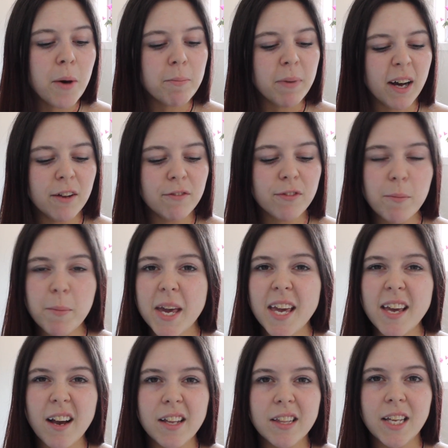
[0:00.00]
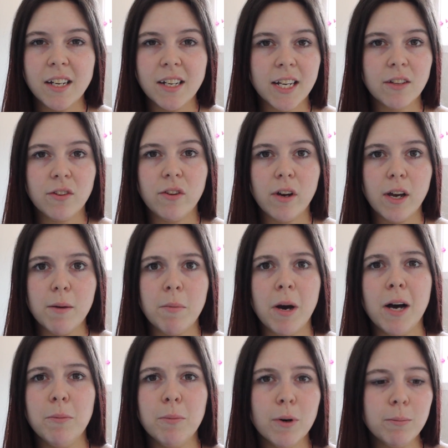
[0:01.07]
But for me, I think next time
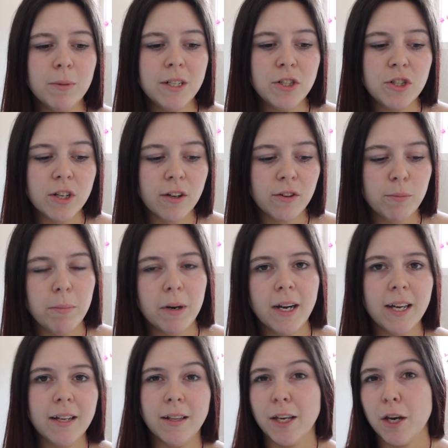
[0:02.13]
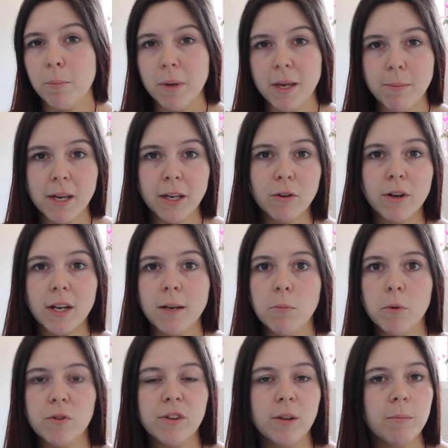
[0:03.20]
I'll probably just buy like a BB cream
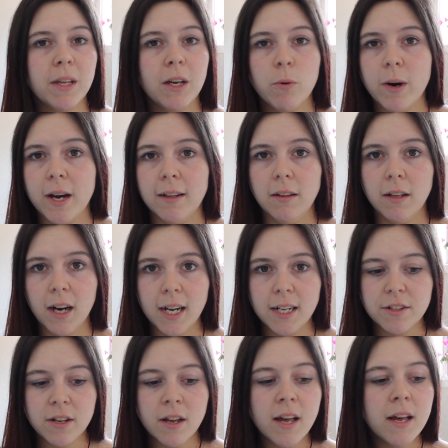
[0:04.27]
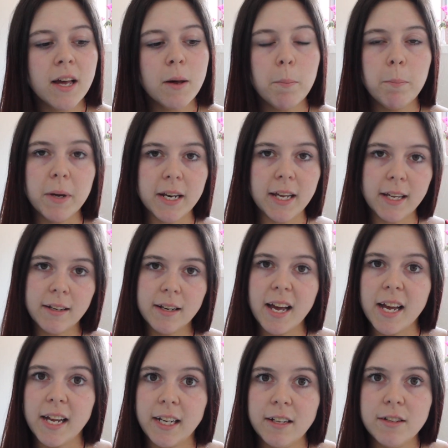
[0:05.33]
or something quite light but in
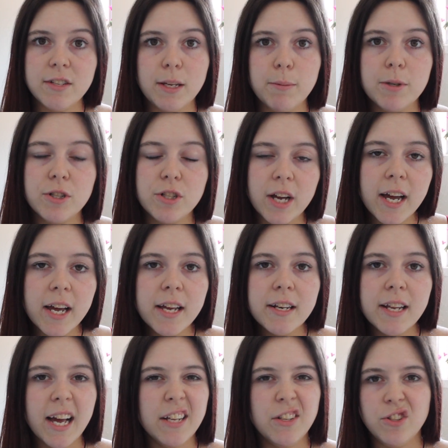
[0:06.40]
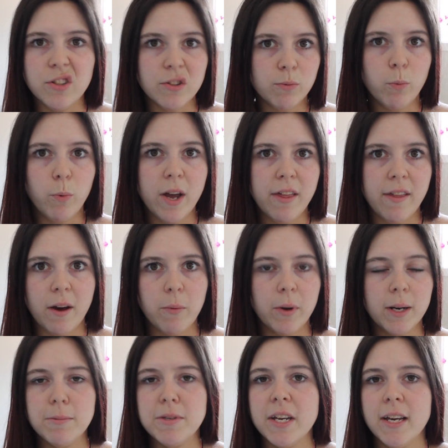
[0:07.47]
a deeper shade and just wear that when
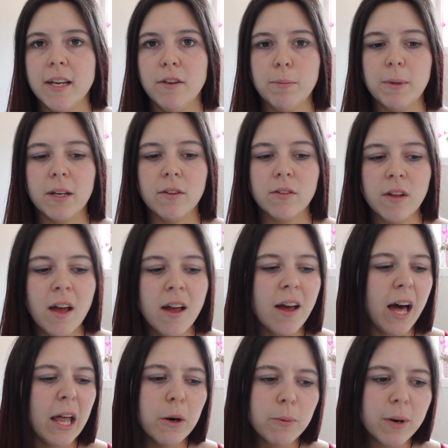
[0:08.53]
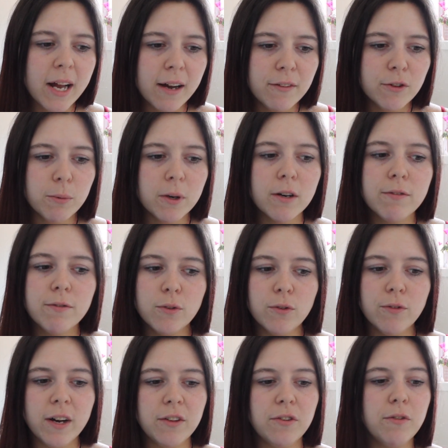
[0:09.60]
I'm tanned, because I don't want to have to wear a full
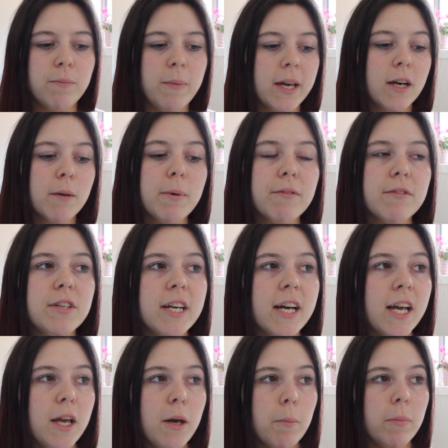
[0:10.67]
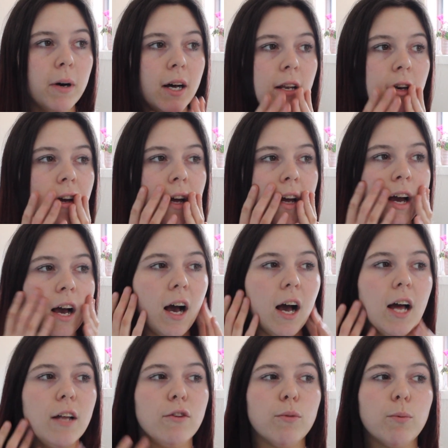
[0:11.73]
face of makeup every day, but
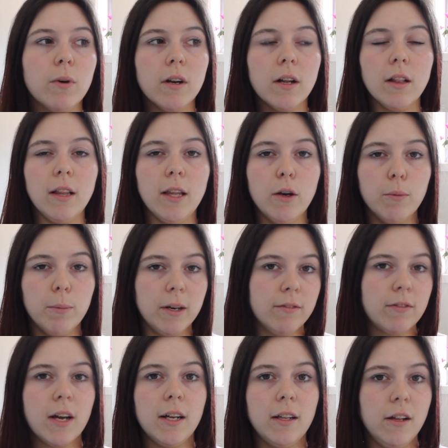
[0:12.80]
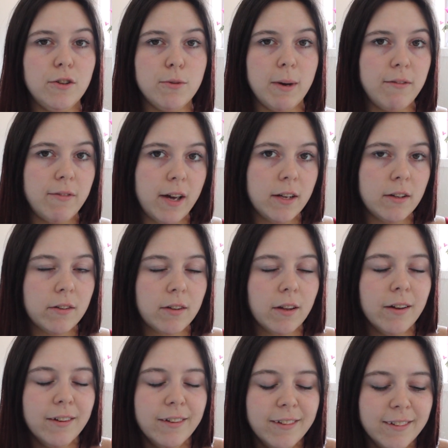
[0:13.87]
I just want a little bit of colour to my face.
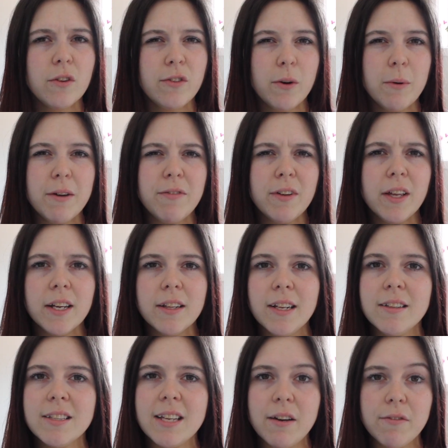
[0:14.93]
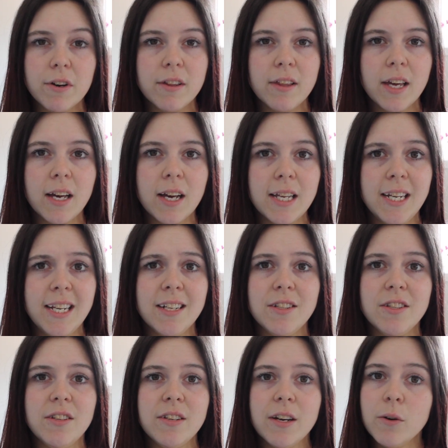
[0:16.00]
So I feel like that's everything I
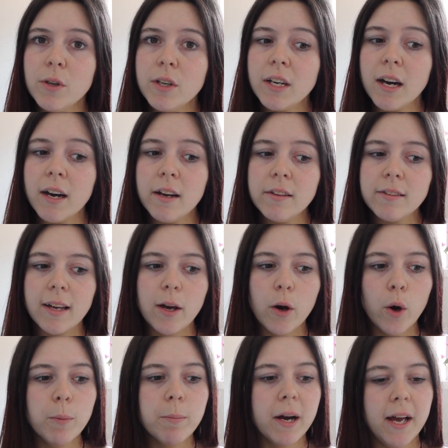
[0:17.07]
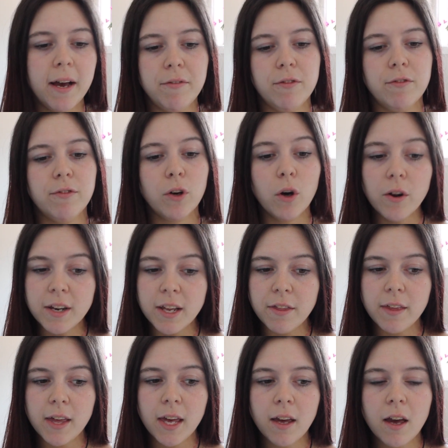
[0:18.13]
needed to tell you guys. I hope I haven't forgot
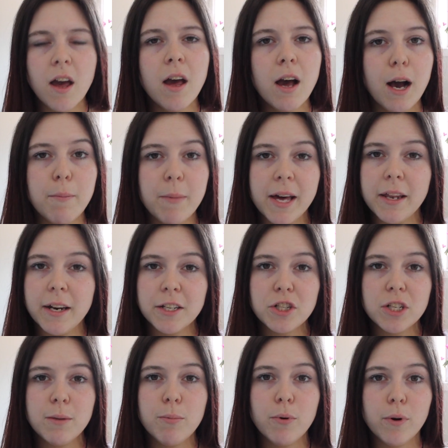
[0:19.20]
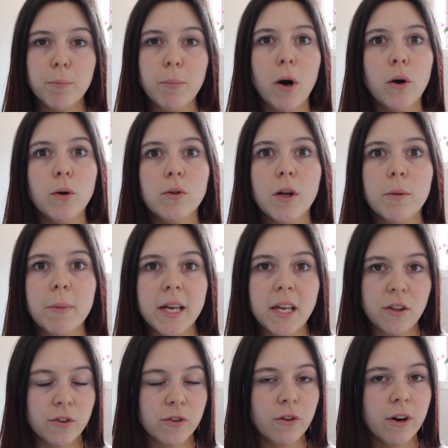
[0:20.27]
anything. I might actually put a poll on my
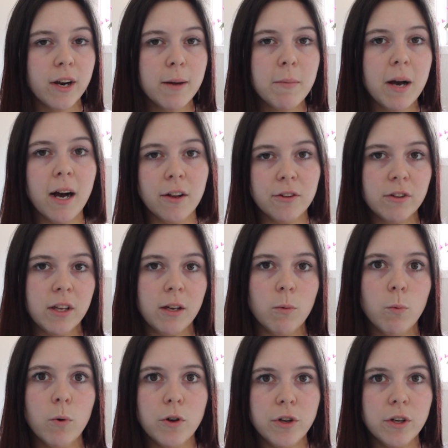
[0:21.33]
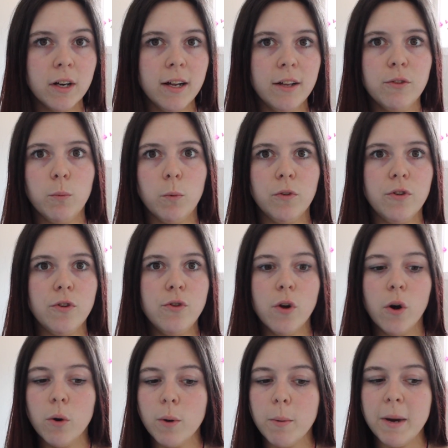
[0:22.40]
Instagram asking what you guys want to
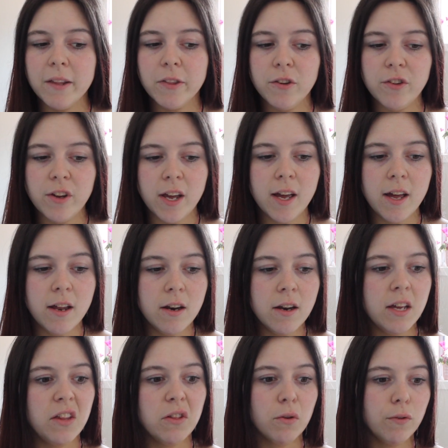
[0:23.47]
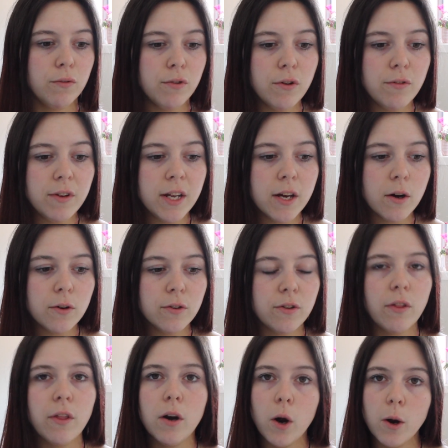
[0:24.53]
know about the tan in the review video,
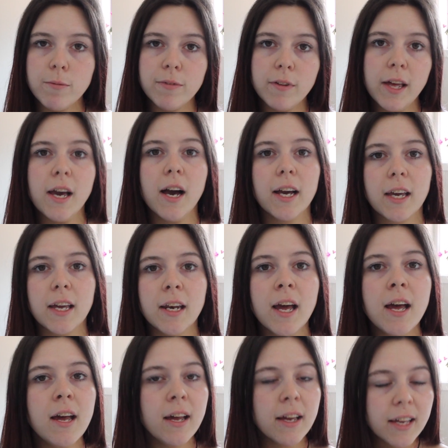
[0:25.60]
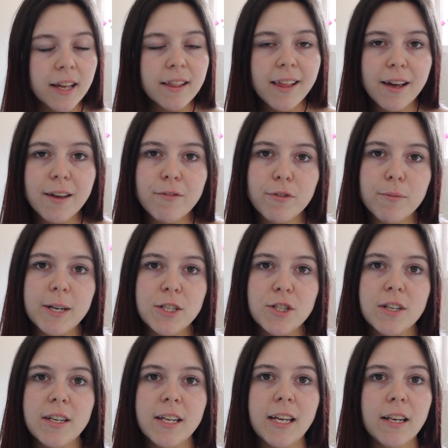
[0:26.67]
so that hopefully I can get that
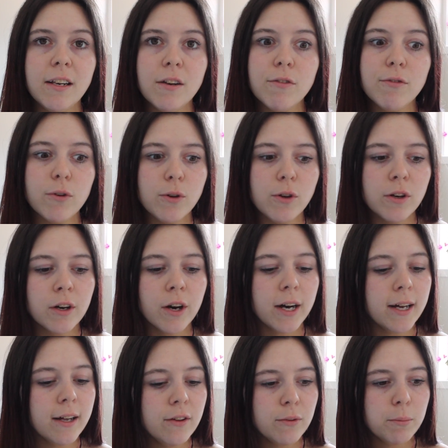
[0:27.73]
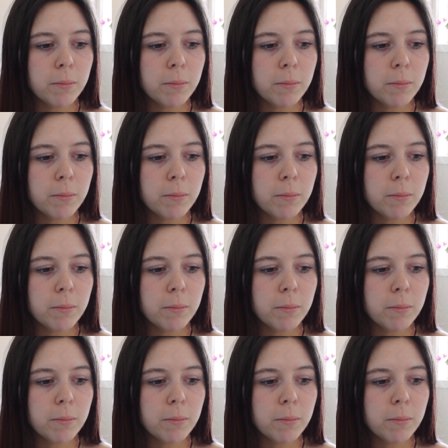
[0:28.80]
information in for you guys.